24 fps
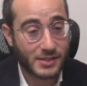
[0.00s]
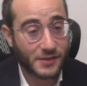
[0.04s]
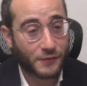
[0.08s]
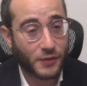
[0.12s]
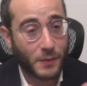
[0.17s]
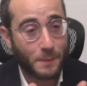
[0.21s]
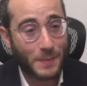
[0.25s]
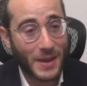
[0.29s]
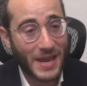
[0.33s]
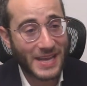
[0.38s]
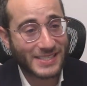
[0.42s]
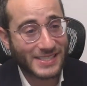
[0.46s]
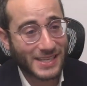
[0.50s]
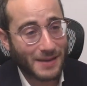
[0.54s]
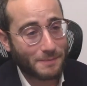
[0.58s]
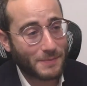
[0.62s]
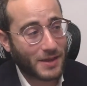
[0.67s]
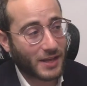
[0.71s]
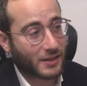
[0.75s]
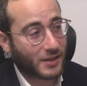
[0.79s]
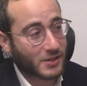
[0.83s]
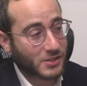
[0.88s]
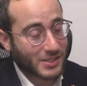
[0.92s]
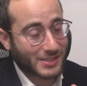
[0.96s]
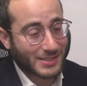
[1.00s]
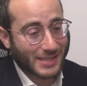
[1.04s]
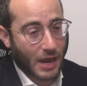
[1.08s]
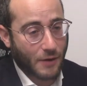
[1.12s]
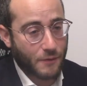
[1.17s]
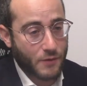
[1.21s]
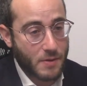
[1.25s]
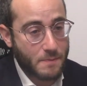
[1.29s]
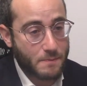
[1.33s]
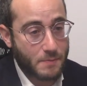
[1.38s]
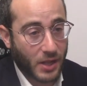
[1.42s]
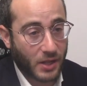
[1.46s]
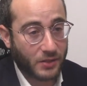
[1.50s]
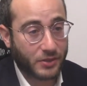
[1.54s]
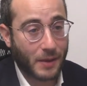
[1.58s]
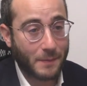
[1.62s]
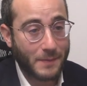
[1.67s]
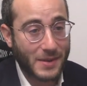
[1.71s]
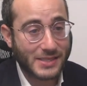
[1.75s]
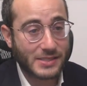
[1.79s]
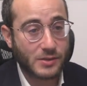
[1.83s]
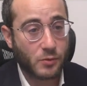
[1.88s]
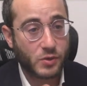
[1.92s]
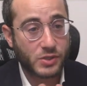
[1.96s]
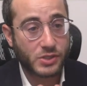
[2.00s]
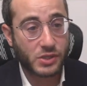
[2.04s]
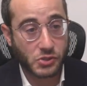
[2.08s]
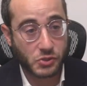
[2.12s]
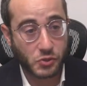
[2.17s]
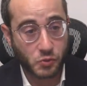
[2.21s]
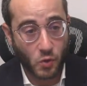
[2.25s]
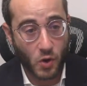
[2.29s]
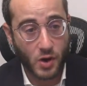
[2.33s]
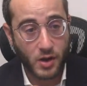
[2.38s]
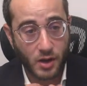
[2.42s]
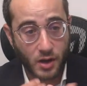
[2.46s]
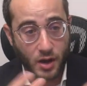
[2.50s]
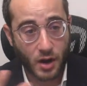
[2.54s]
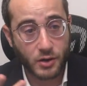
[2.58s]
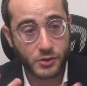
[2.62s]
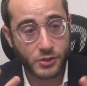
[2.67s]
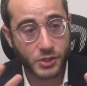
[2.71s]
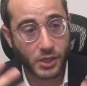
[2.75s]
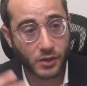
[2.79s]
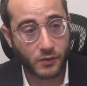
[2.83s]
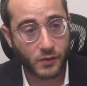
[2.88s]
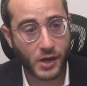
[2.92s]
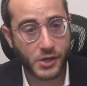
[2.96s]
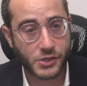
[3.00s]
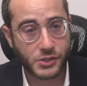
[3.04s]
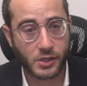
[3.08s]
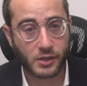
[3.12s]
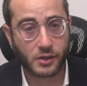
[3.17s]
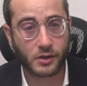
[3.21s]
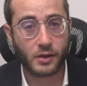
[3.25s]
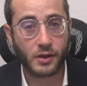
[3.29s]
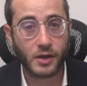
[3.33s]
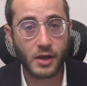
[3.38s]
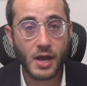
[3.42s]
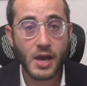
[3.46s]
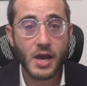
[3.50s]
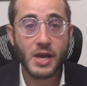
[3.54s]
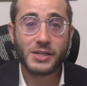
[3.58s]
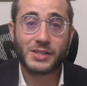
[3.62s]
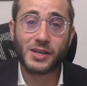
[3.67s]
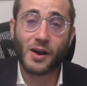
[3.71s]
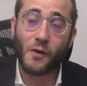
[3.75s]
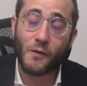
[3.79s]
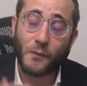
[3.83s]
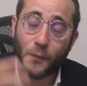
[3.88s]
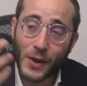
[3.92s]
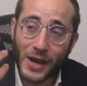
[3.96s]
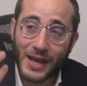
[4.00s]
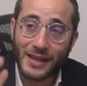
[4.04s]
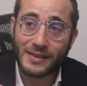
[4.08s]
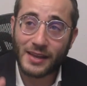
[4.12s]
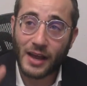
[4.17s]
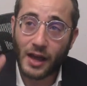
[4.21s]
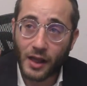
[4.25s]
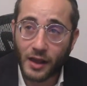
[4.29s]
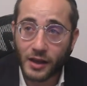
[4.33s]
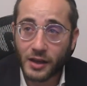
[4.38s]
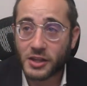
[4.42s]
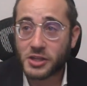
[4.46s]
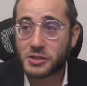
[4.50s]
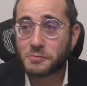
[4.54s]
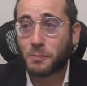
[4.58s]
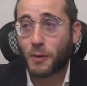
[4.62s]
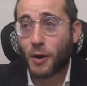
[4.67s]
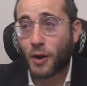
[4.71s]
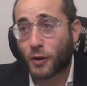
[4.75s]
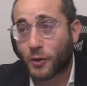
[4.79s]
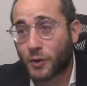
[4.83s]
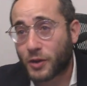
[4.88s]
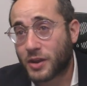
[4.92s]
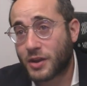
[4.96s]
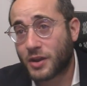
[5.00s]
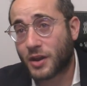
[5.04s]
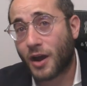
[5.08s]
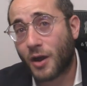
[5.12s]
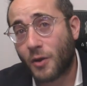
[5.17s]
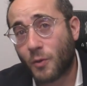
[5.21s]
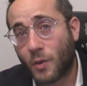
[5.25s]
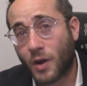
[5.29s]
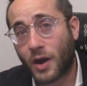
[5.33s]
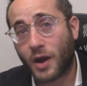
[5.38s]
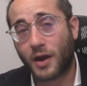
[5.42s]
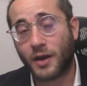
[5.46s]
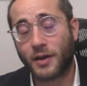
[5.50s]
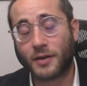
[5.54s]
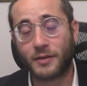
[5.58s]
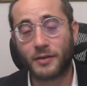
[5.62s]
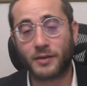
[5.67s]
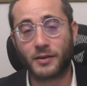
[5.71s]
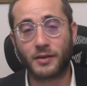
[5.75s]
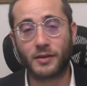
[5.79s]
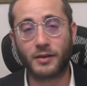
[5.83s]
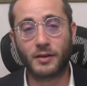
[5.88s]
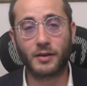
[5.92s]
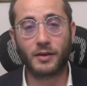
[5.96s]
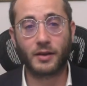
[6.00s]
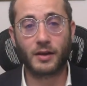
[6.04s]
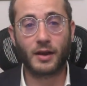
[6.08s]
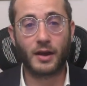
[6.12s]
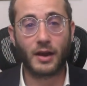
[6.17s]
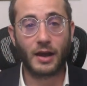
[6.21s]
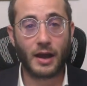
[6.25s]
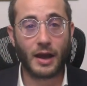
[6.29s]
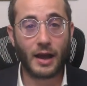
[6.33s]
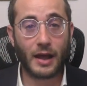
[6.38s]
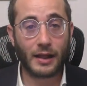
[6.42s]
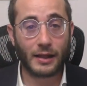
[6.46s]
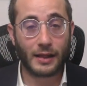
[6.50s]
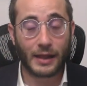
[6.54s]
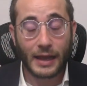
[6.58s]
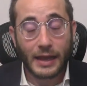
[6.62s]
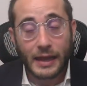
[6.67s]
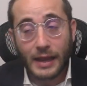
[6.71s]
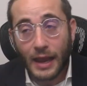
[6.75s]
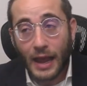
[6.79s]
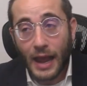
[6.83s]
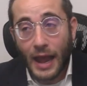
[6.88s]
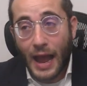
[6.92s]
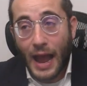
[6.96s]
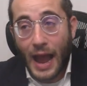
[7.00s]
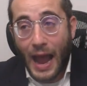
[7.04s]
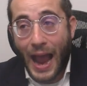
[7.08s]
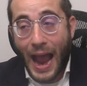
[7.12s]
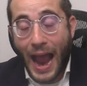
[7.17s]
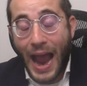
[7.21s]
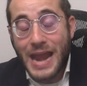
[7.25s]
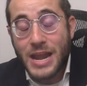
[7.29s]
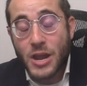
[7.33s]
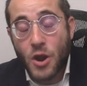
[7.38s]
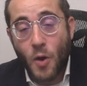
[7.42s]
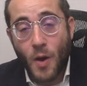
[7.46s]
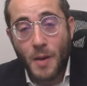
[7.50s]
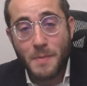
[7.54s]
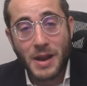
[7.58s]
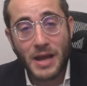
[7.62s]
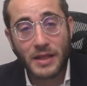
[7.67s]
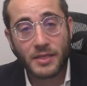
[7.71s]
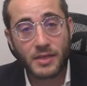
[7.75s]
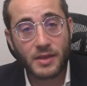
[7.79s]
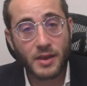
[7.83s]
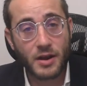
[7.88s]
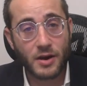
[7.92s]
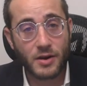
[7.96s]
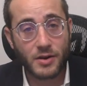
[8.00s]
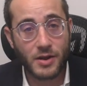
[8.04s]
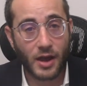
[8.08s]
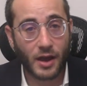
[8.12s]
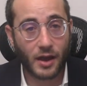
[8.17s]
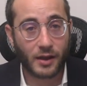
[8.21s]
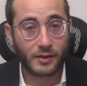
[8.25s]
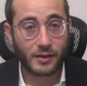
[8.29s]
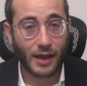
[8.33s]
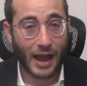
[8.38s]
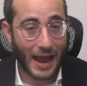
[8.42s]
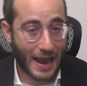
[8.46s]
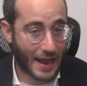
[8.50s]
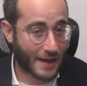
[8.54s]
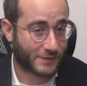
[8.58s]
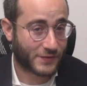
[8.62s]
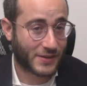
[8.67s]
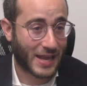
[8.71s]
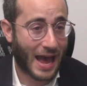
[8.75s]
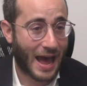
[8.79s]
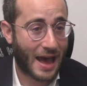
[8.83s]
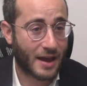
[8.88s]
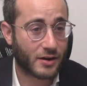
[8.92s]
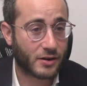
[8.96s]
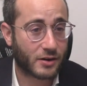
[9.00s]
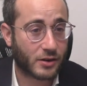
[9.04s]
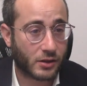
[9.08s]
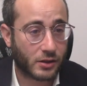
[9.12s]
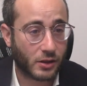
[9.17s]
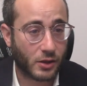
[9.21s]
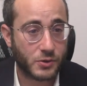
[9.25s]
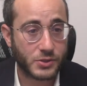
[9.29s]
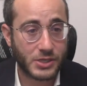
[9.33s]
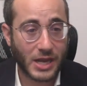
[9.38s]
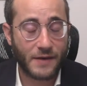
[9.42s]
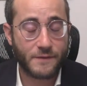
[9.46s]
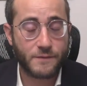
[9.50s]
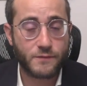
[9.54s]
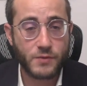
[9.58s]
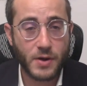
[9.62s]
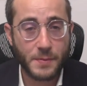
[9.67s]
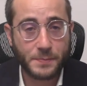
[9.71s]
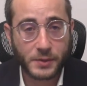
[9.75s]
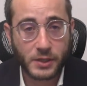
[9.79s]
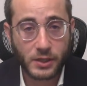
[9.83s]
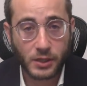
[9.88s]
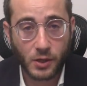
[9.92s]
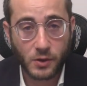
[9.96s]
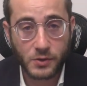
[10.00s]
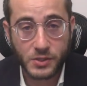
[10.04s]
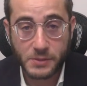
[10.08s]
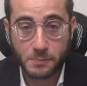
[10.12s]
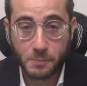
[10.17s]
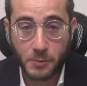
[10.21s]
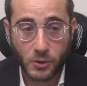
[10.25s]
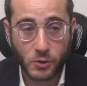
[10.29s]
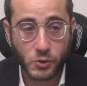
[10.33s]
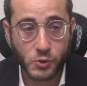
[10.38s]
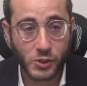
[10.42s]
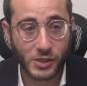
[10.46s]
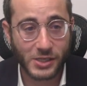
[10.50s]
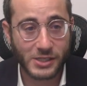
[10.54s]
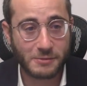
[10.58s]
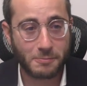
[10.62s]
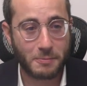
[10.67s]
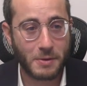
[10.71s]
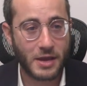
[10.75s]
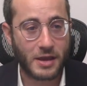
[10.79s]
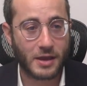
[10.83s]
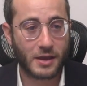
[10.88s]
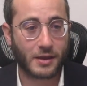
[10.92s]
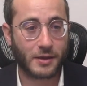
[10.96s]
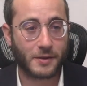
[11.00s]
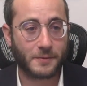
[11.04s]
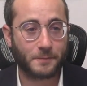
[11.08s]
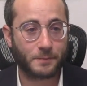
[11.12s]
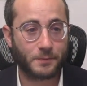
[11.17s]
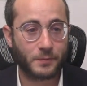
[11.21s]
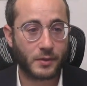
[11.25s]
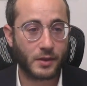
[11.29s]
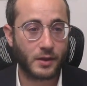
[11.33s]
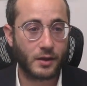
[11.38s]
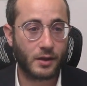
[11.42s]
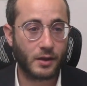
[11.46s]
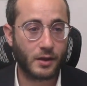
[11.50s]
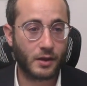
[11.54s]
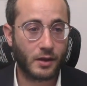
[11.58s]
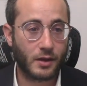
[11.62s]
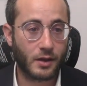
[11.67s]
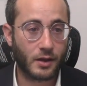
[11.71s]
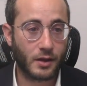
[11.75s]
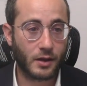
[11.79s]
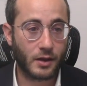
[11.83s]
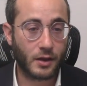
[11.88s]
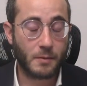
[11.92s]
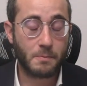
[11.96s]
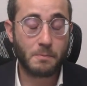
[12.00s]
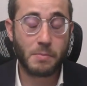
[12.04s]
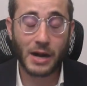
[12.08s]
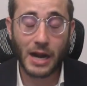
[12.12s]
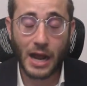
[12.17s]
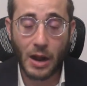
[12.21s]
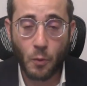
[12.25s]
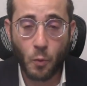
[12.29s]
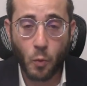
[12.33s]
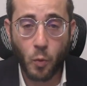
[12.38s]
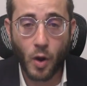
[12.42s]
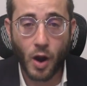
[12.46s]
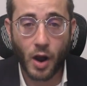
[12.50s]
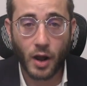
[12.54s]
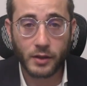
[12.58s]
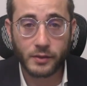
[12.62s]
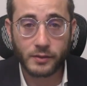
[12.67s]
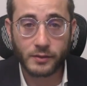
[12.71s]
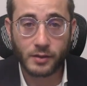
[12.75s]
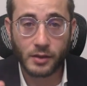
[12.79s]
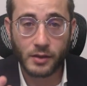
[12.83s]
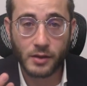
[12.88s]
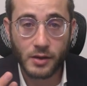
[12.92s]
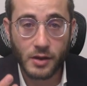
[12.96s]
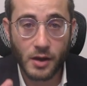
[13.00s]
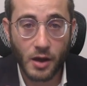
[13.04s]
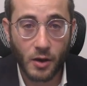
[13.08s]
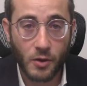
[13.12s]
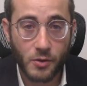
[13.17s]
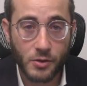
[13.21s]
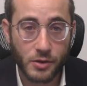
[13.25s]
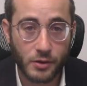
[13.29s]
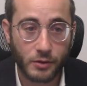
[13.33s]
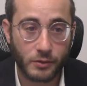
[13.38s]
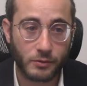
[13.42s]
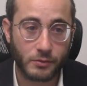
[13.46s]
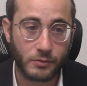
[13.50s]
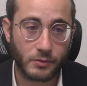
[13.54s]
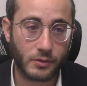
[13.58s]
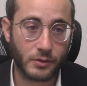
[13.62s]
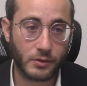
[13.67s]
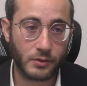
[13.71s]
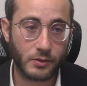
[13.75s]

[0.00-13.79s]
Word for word: If the Beit HaMikdash is not rebuilt, that means it was destroyed in our generation. So if we could tell HaKadosh Baruch Hu, you know what? Like, I know I'm not there yet. I have tattered clothes. I've ripped clothes, spiritually speaking but I want to know you.